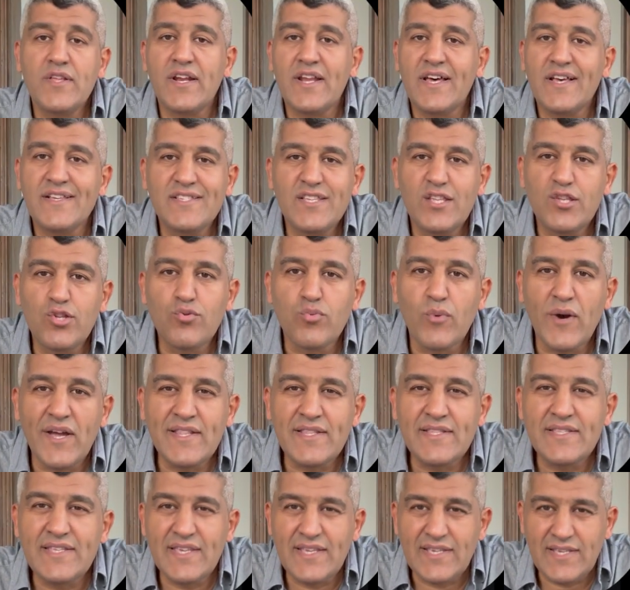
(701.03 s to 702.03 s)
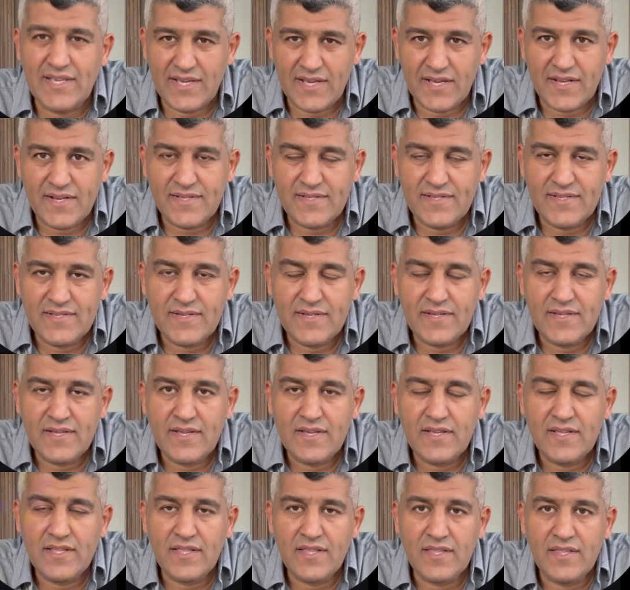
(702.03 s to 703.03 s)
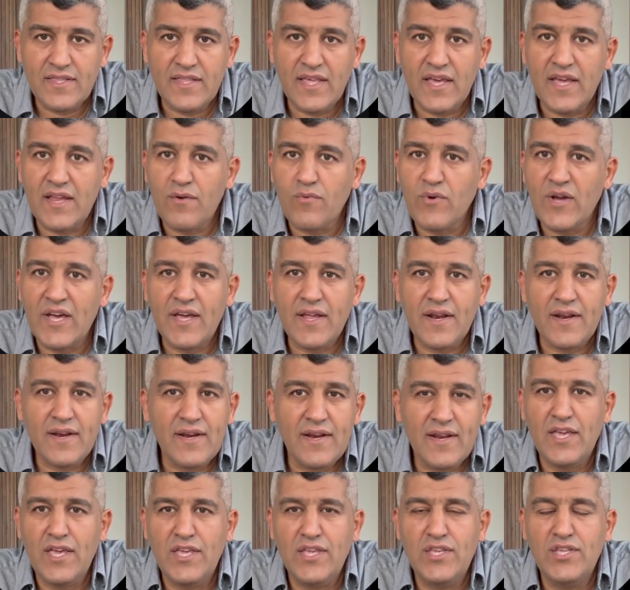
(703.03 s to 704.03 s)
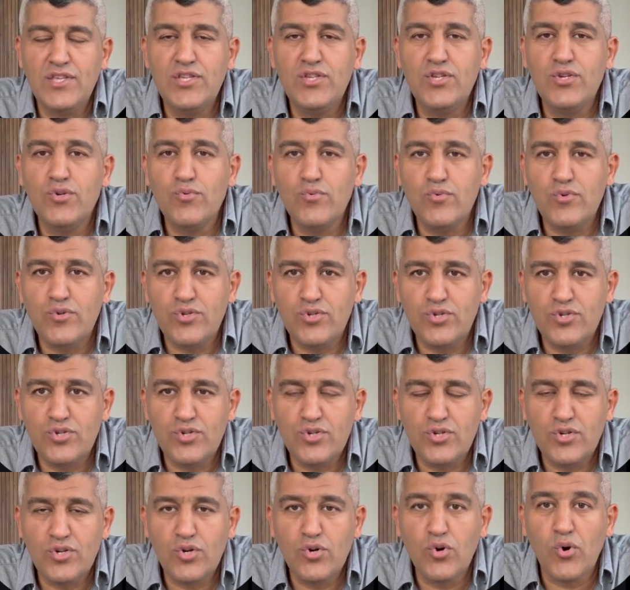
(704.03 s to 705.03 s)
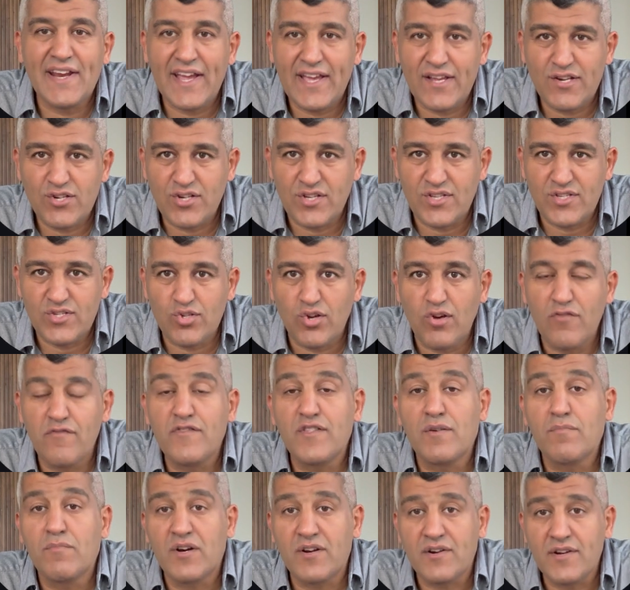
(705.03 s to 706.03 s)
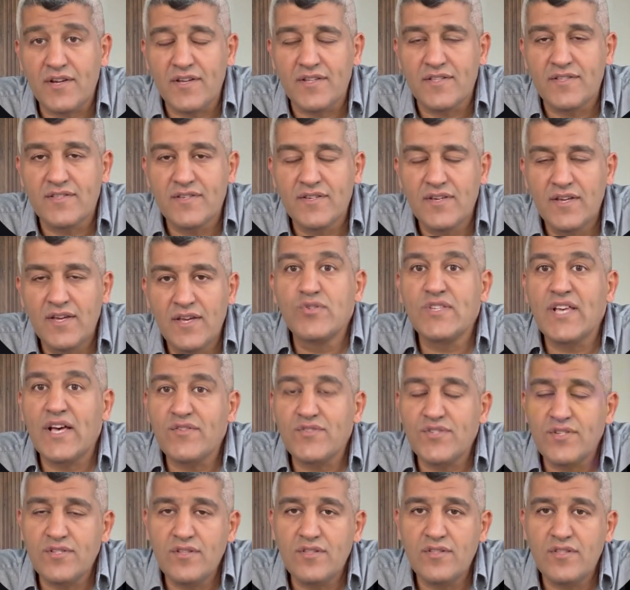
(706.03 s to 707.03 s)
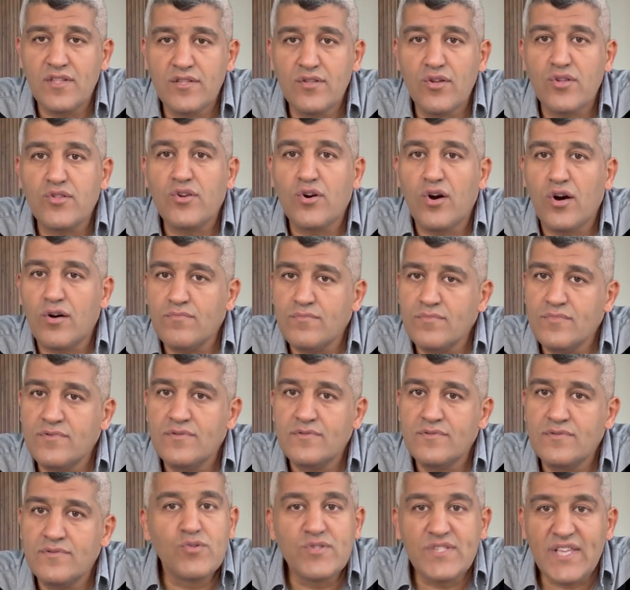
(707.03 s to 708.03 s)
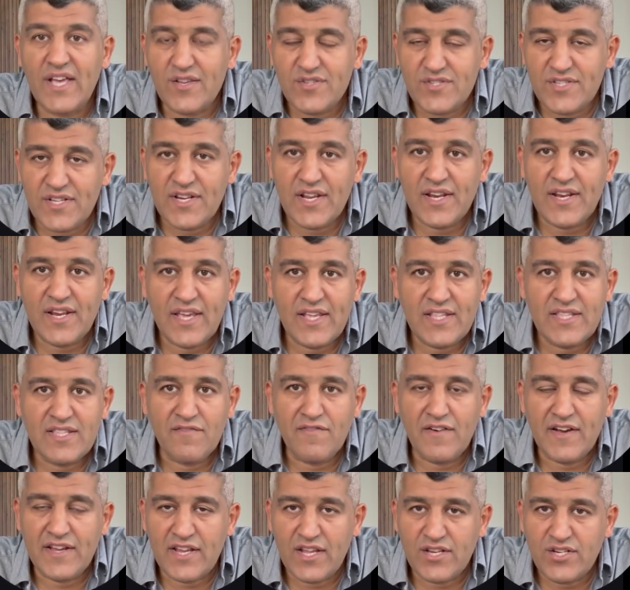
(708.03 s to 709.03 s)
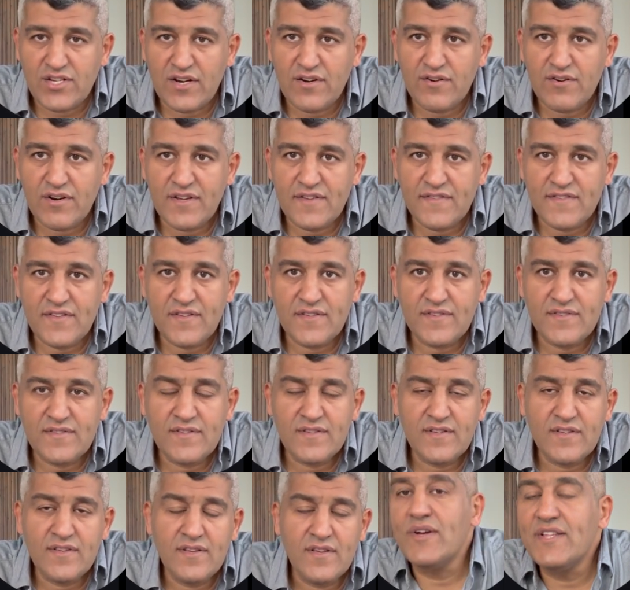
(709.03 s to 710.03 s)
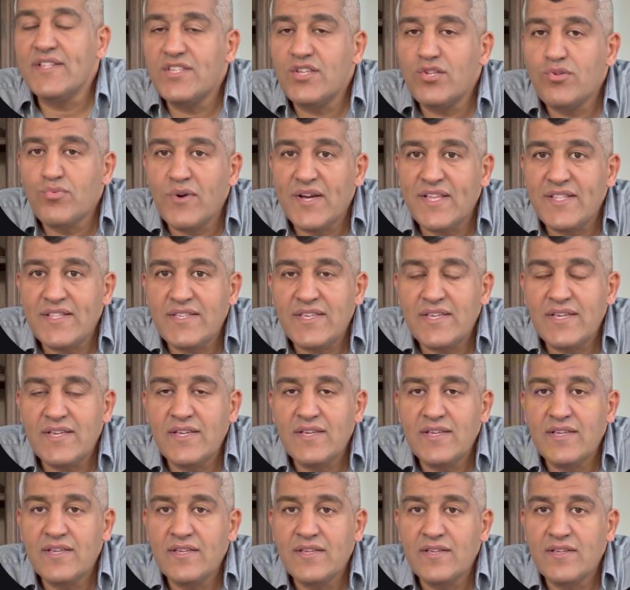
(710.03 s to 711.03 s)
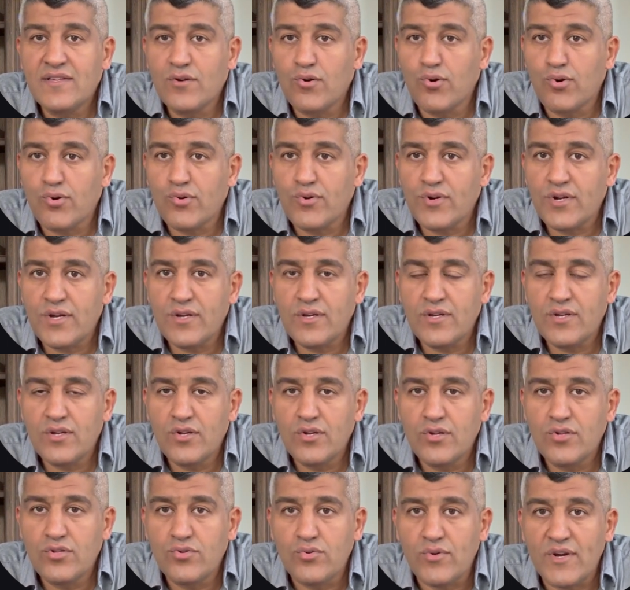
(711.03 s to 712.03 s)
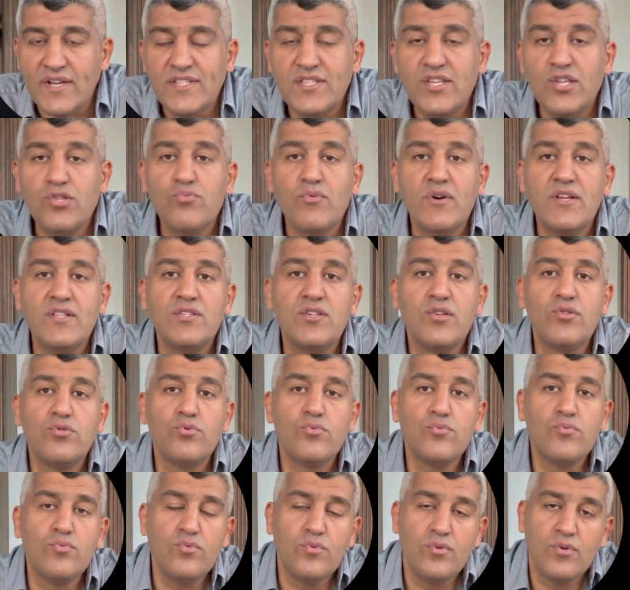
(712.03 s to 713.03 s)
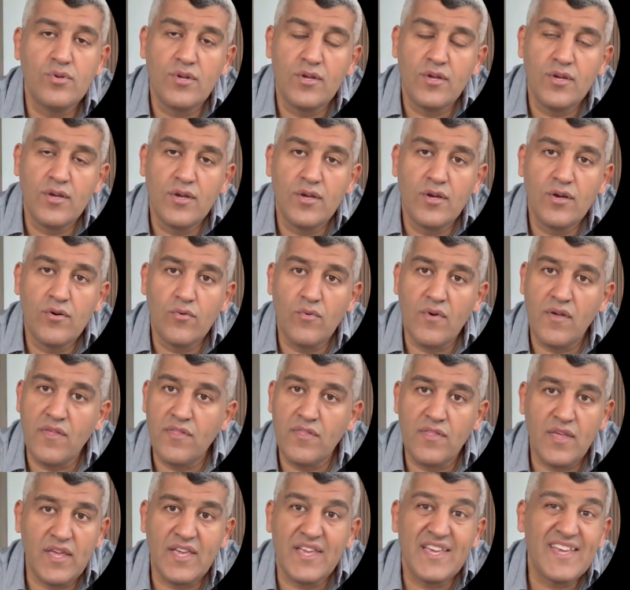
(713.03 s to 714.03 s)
the last 20 years, there were huge crashes of the market. 2000, the dot-com. 2008, the financial crisis. 2020, Corona. 2022, with the